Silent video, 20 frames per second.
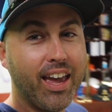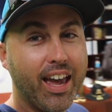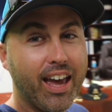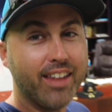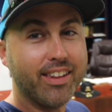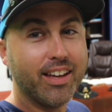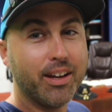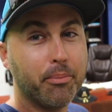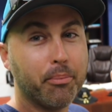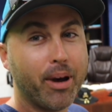
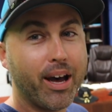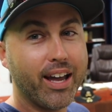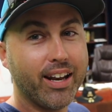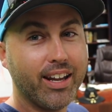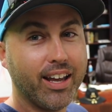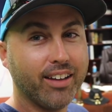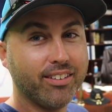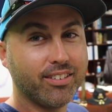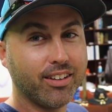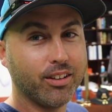And then my
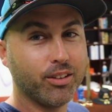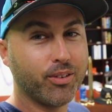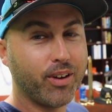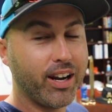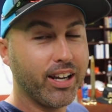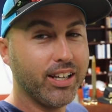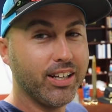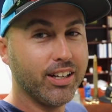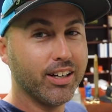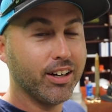desk is
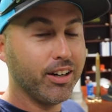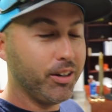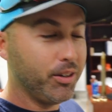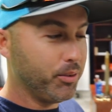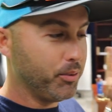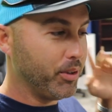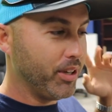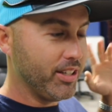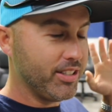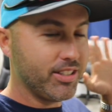right here,
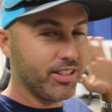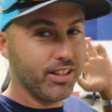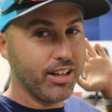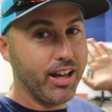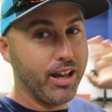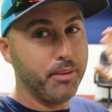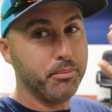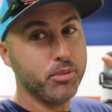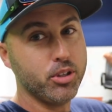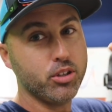which
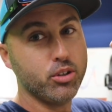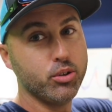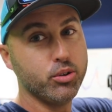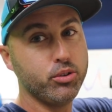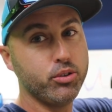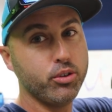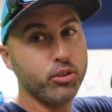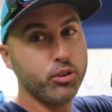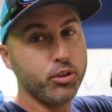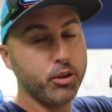I'm
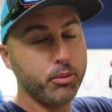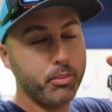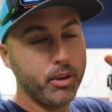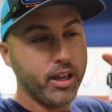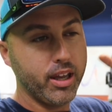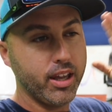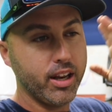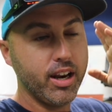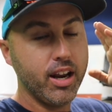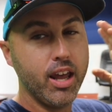YouTube,
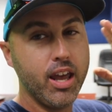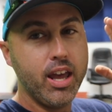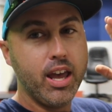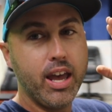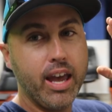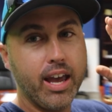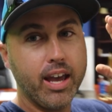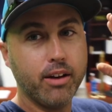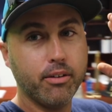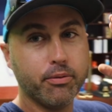
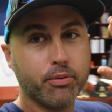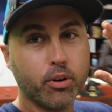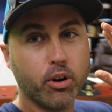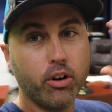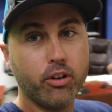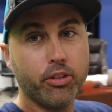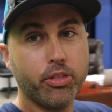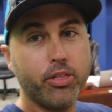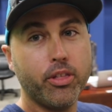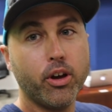and
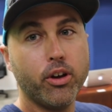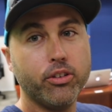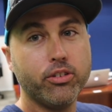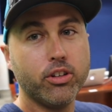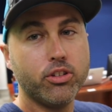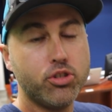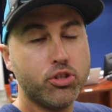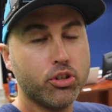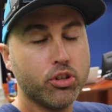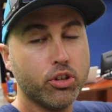for those
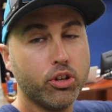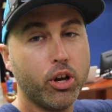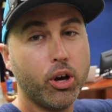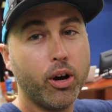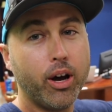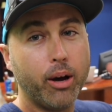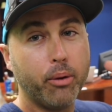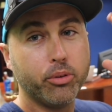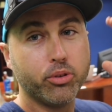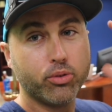that you don't know,
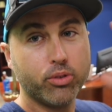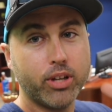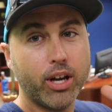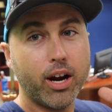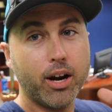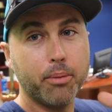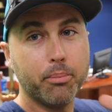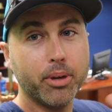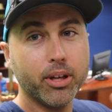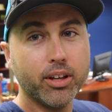I was
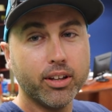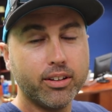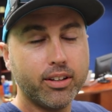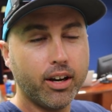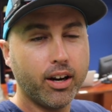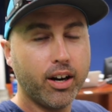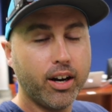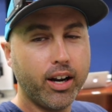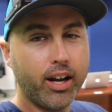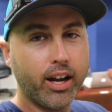retired
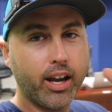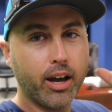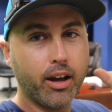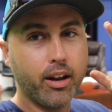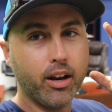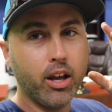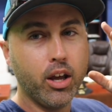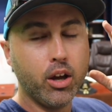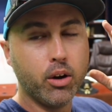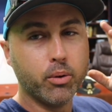military. I
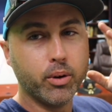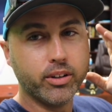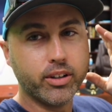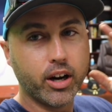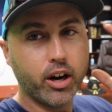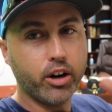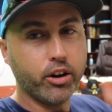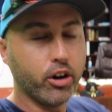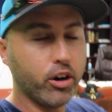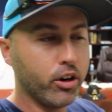got
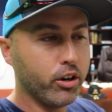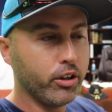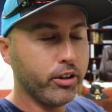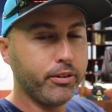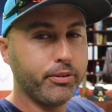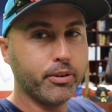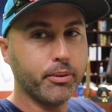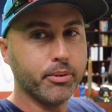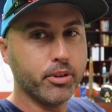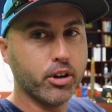retired early
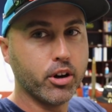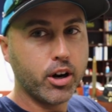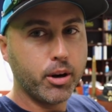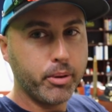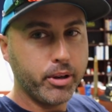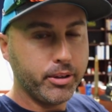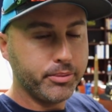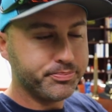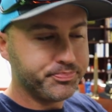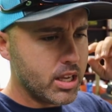from the
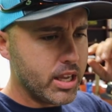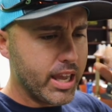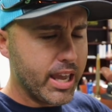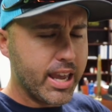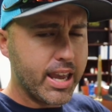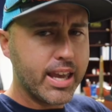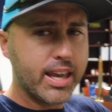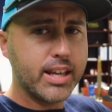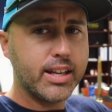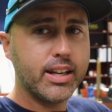Army.
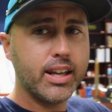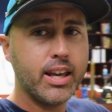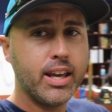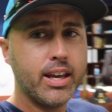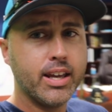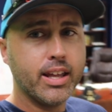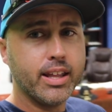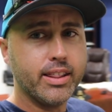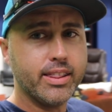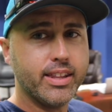And
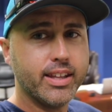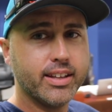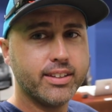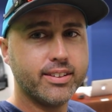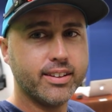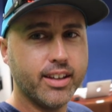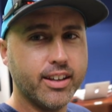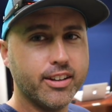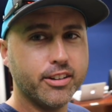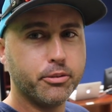this
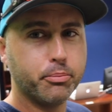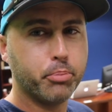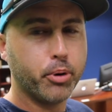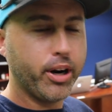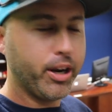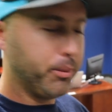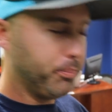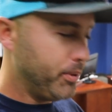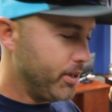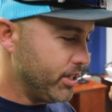is
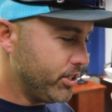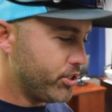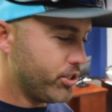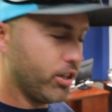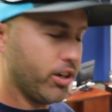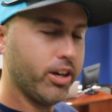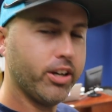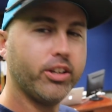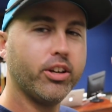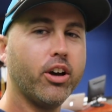Brant
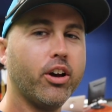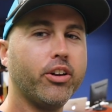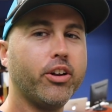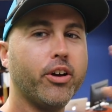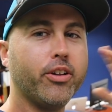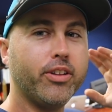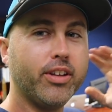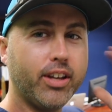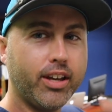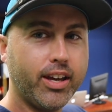Peacher, and y'all
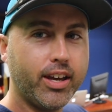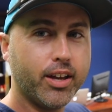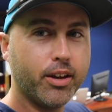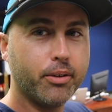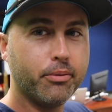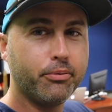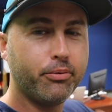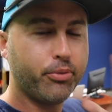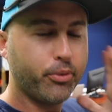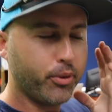know
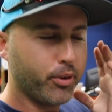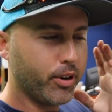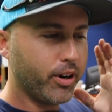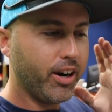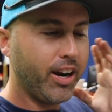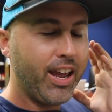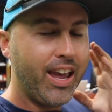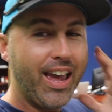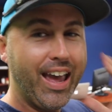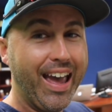him
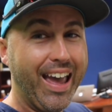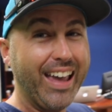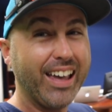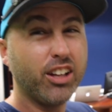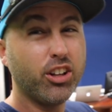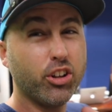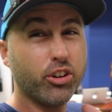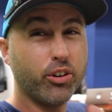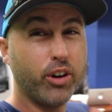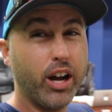for
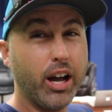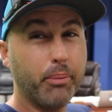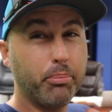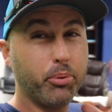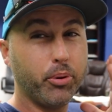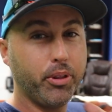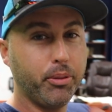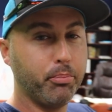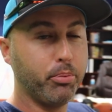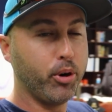Angler Up
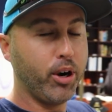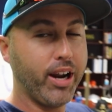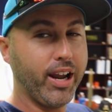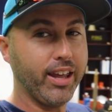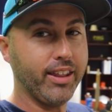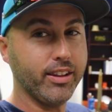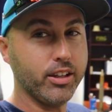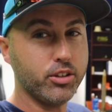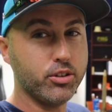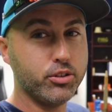with
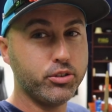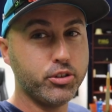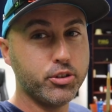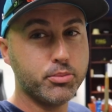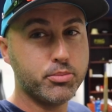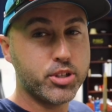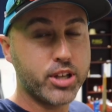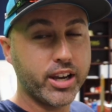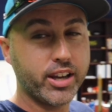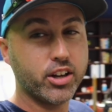Brant, the
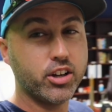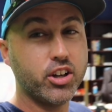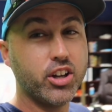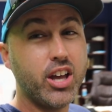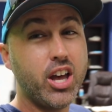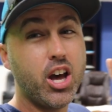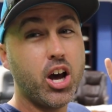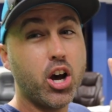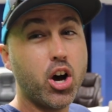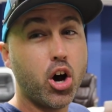YouTube channel.
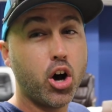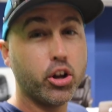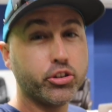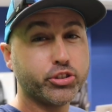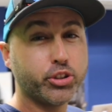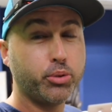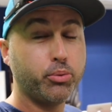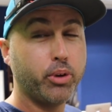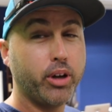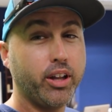He
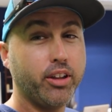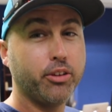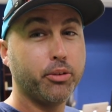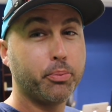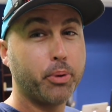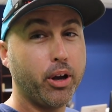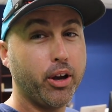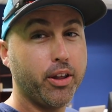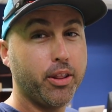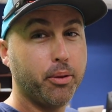also runs
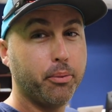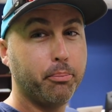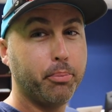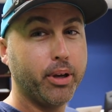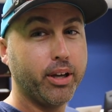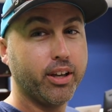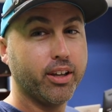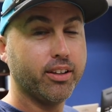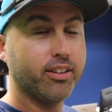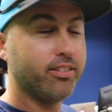probably the
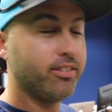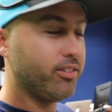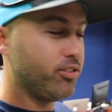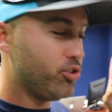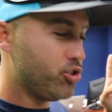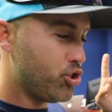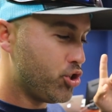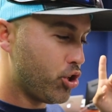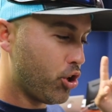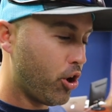biggest
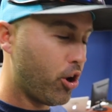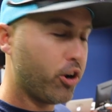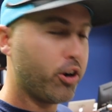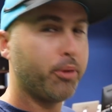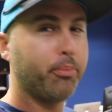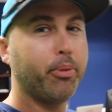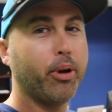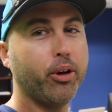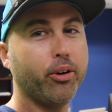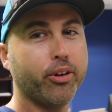charter
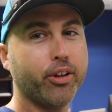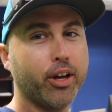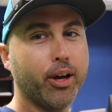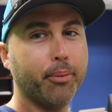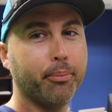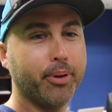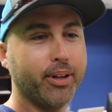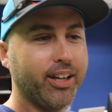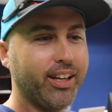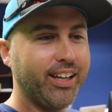boat
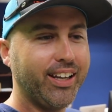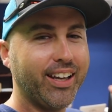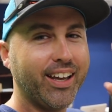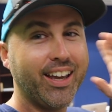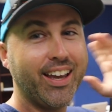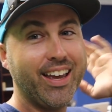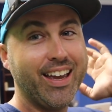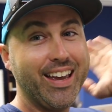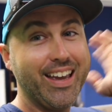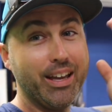company
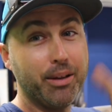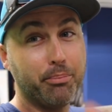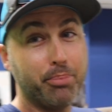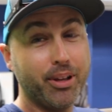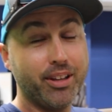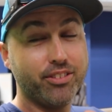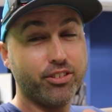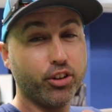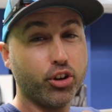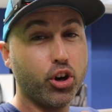in
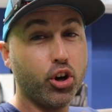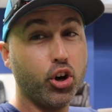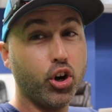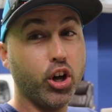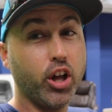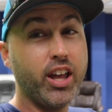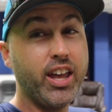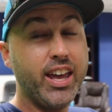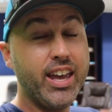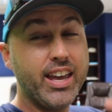
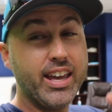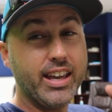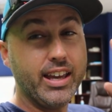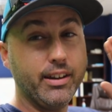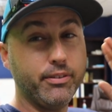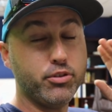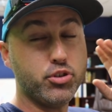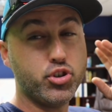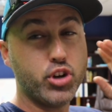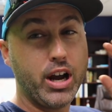Pensacola.
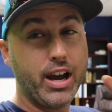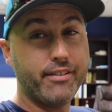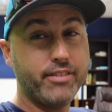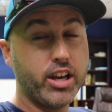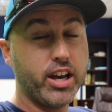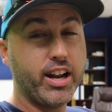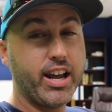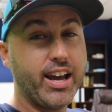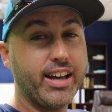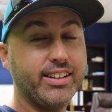If you drive
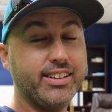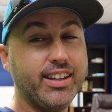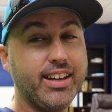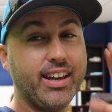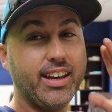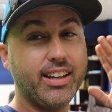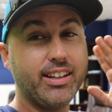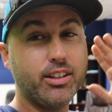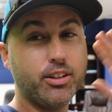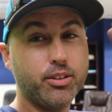down
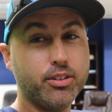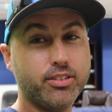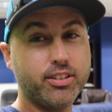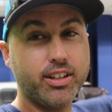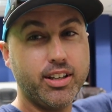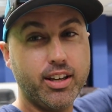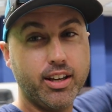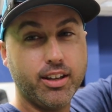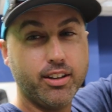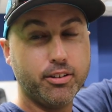I-10, you
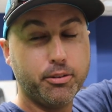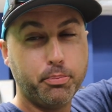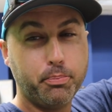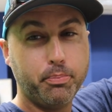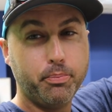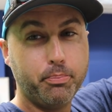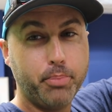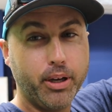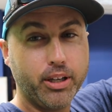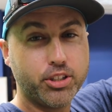see his
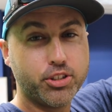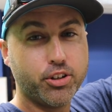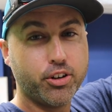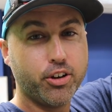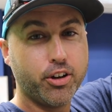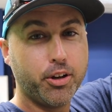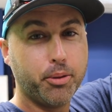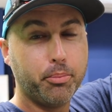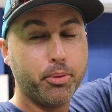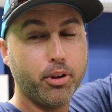picture
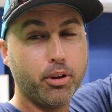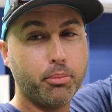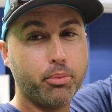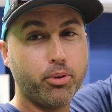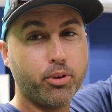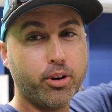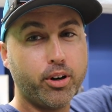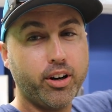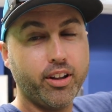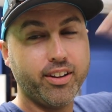on the
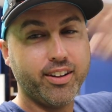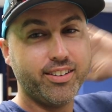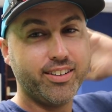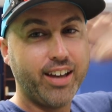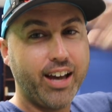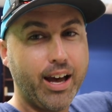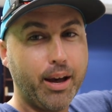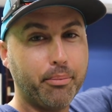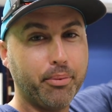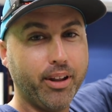billboard on the
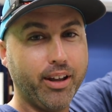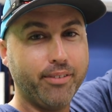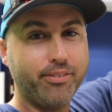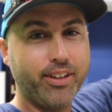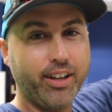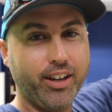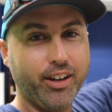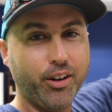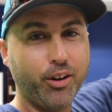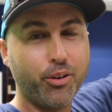top
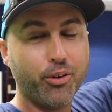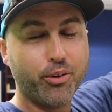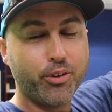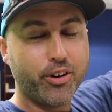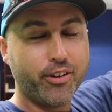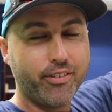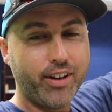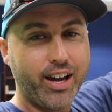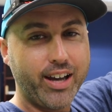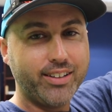left-hand
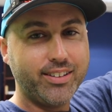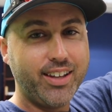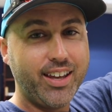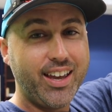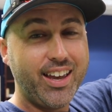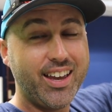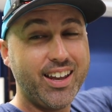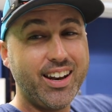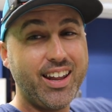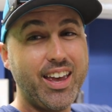corner of
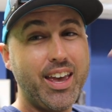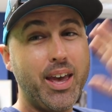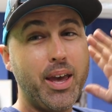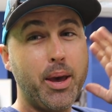I-10.